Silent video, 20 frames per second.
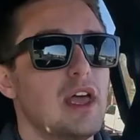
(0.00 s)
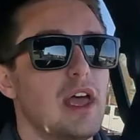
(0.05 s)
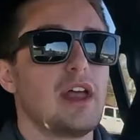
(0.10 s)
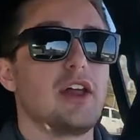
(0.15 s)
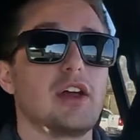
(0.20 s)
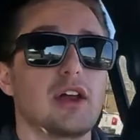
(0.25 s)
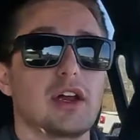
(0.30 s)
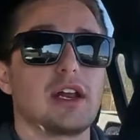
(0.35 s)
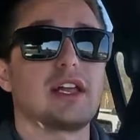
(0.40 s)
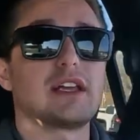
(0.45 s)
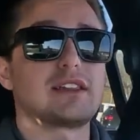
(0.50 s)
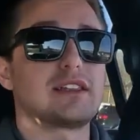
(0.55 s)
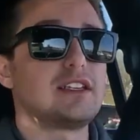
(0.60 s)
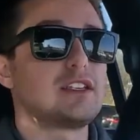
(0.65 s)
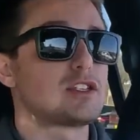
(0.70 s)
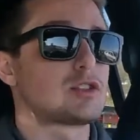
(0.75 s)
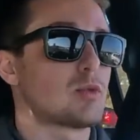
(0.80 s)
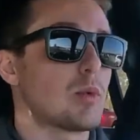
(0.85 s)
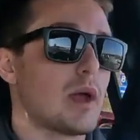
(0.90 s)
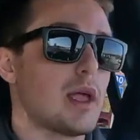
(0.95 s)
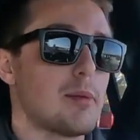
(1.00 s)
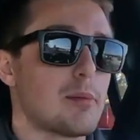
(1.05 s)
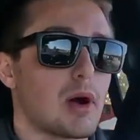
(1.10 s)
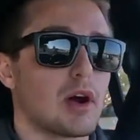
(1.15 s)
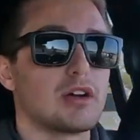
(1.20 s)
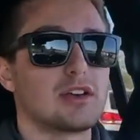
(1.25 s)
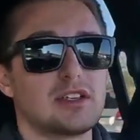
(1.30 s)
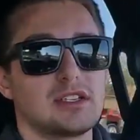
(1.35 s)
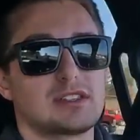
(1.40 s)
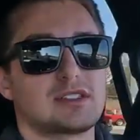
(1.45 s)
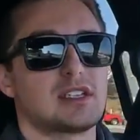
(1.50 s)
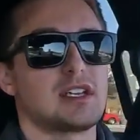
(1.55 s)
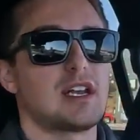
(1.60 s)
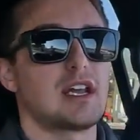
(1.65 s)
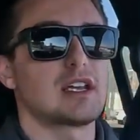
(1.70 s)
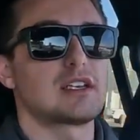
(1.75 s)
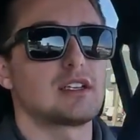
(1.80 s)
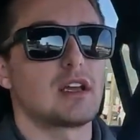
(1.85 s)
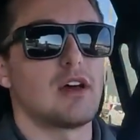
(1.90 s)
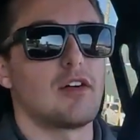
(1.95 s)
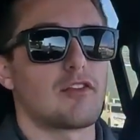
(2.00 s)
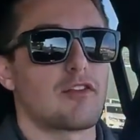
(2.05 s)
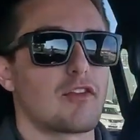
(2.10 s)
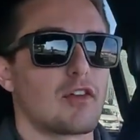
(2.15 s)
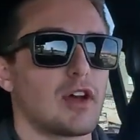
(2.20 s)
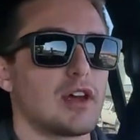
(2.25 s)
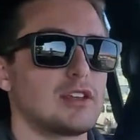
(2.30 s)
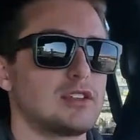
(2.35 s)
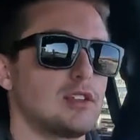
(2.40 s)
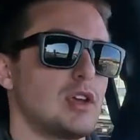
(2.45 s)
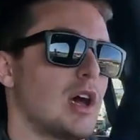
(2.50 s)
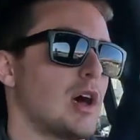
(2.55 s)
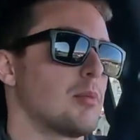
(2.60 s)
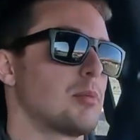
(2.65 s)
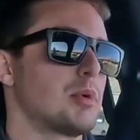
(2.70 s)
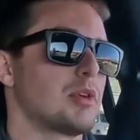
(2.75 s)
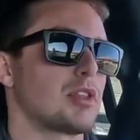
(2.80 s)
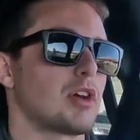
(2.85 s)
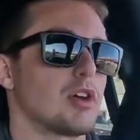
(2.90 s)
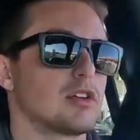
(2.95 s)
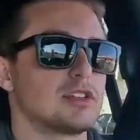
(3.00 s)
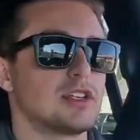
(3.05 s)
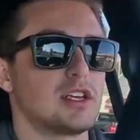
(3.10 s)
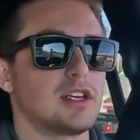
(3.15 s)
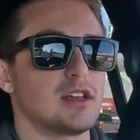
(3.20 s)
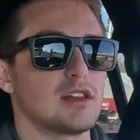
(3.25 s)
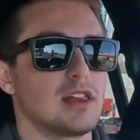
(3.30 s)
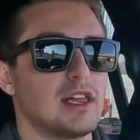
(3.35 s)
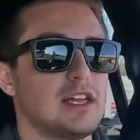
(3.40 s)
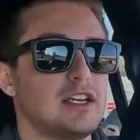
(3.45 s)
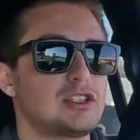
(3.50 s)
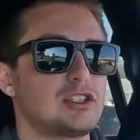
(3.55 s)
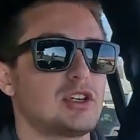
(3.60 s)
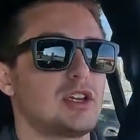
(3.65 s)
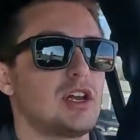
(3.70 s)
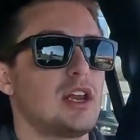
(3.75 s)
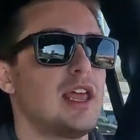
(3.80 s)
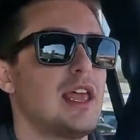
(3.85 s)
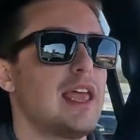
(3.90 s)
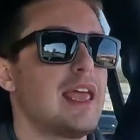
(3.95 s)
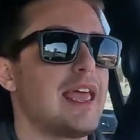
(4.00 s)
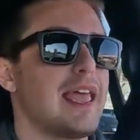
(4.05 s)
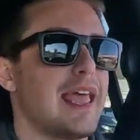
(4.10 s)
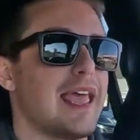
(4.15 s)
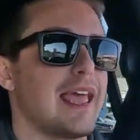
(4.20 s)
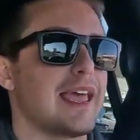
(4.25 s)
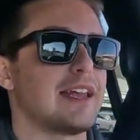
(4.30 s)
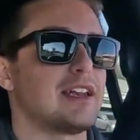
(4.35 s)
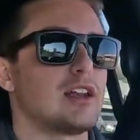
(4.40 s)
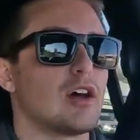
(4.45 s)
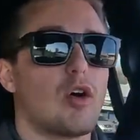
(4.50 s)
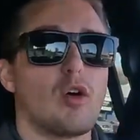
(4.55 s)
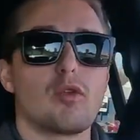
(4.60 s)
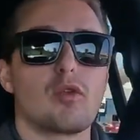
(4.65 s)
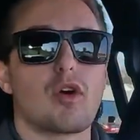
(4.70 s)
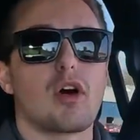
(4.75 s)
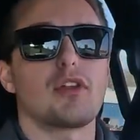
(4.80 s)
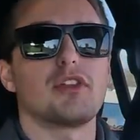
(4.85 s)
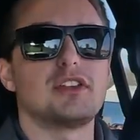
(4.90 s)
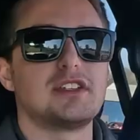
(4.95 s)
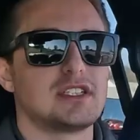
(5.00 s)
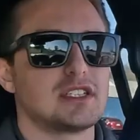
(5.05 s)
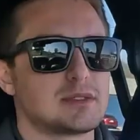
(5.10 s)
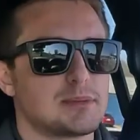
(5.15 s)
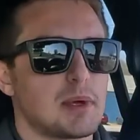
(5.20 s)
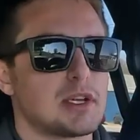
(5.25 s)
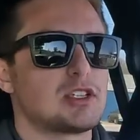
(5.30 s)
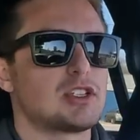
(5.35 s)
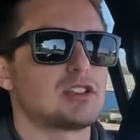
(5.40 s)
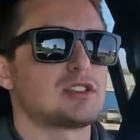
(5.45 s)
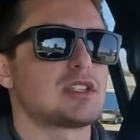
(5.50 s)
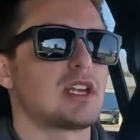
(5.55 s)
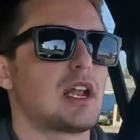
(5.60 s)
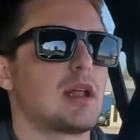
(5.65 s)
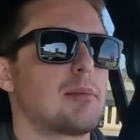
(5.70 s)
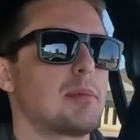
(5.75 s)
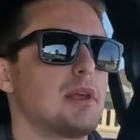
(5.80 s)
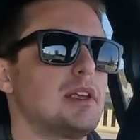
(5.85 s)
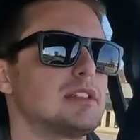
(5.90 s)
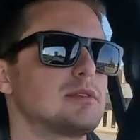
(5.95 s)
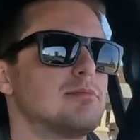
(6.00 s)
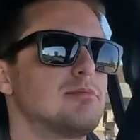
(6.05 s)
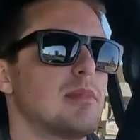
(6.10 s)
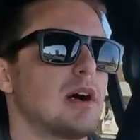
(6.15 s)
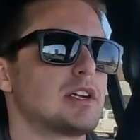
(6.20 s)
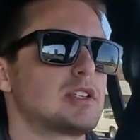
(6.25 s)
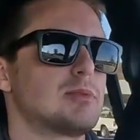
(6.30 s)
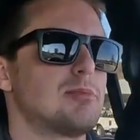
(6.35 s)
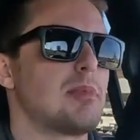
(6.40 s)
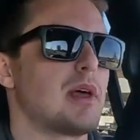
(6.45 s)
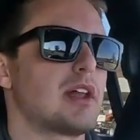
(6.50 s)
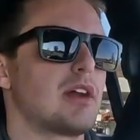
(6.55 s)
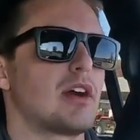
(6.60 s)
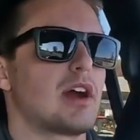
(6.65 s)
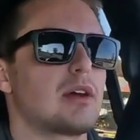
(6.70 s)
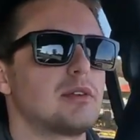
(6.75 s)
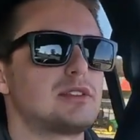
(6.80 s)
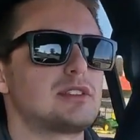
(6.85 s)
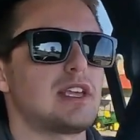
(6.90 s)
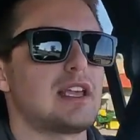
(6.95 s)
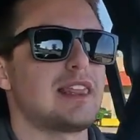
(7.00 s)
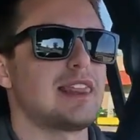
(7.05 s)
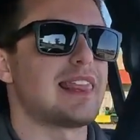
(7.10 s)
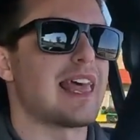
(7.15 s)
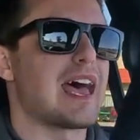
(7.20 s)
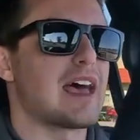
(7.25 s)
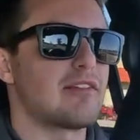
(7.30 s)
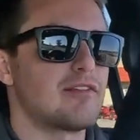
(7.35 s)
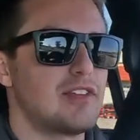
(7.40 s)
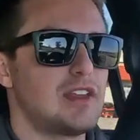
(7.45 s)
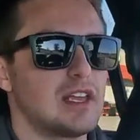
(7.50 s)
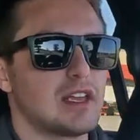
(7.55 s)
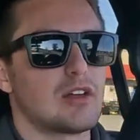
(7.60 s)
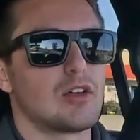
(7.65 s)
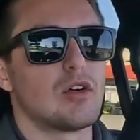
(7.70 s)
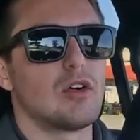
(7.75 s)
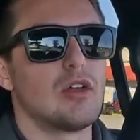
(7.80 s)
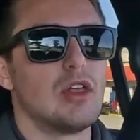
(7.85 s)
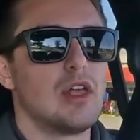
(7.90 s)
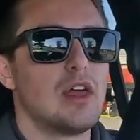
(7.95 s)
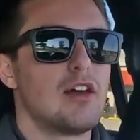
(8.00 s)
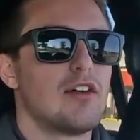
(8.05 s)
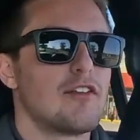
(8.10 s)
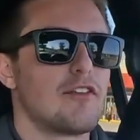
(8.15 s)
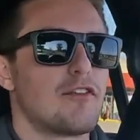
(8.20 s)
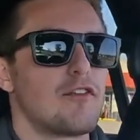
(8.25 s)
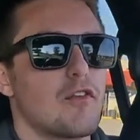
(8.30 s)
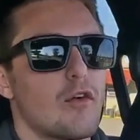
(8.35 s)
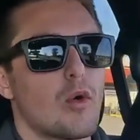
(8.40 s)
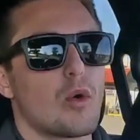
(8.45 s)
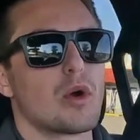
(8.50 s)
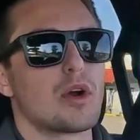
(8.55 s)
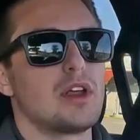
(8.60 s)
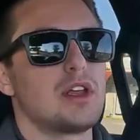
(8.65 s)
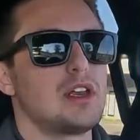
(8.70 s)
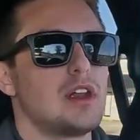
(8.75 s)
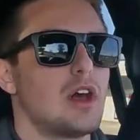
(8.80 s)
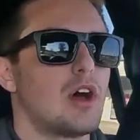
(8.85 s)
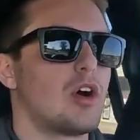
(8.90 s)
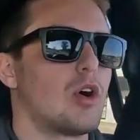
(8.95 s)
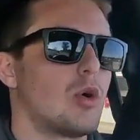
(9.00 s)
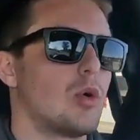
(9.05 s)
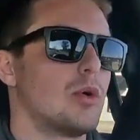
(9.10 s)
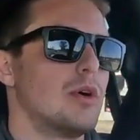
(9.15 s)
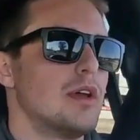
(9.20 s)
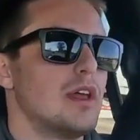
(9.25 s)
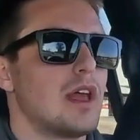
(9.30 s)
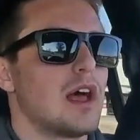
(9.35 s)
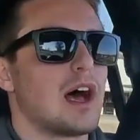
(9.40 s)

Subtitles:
You're going to get the sway bar disconnect up front to help with articulation, and overall the suspension setup is much better, I would say, in that vehicle for, you know,